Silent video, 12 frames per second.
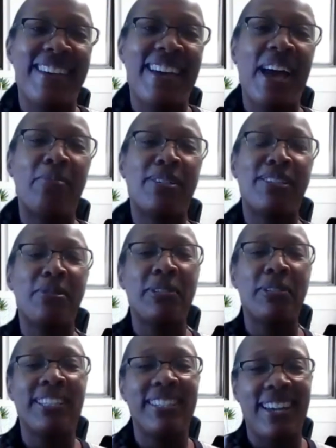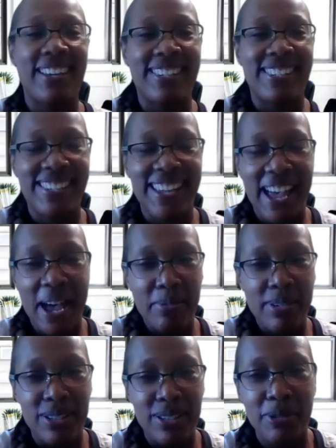absolutely. Yes, yes
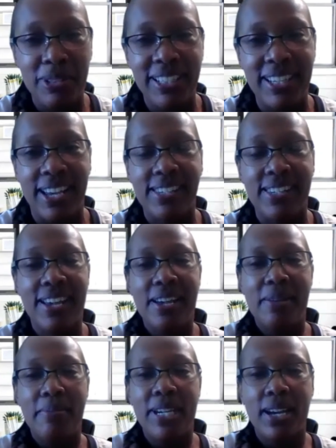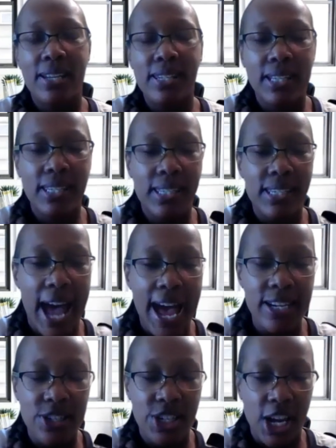absolutely. Yes, because it's
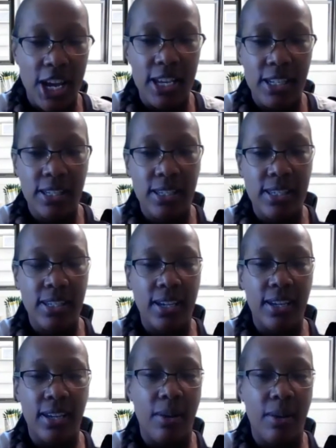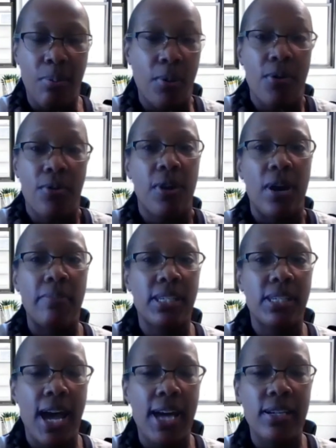not just a program. It's
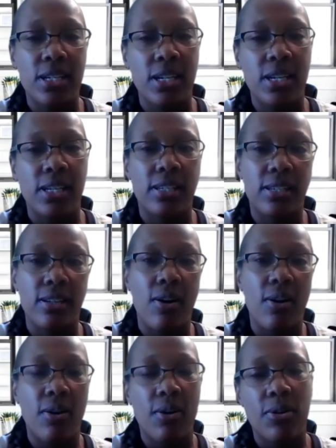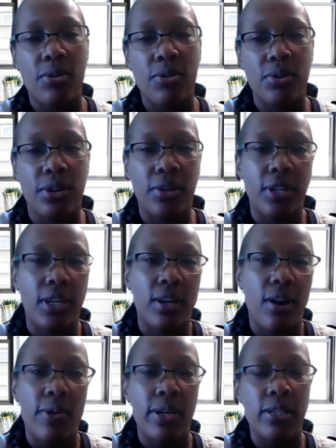not just, oh, you know, you're going to
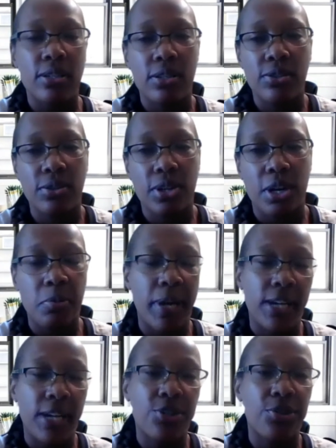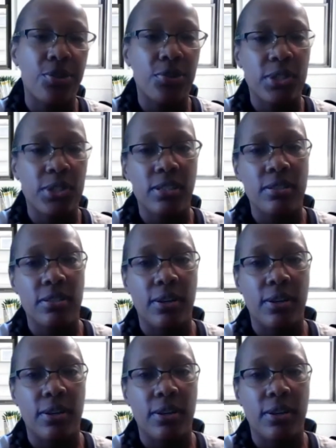go in, you're going to do a couple modules, and, you